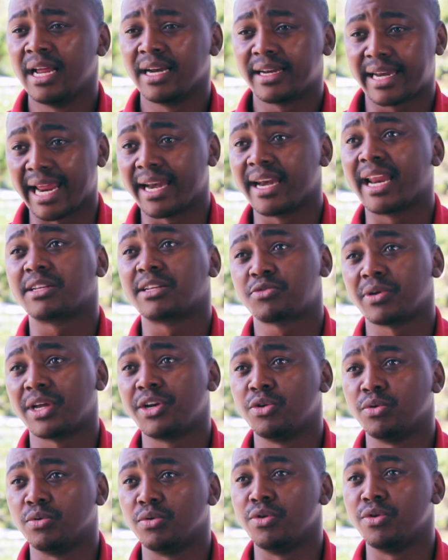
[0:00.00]
Then that's
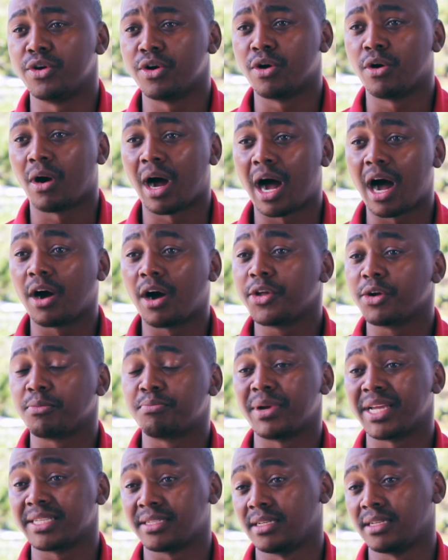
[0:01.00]
when you will know how your
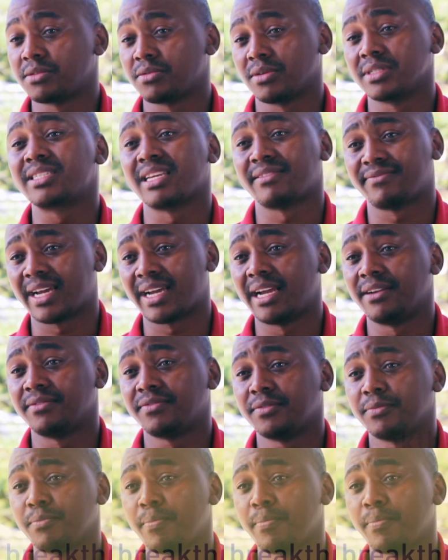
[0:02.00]
business will survive.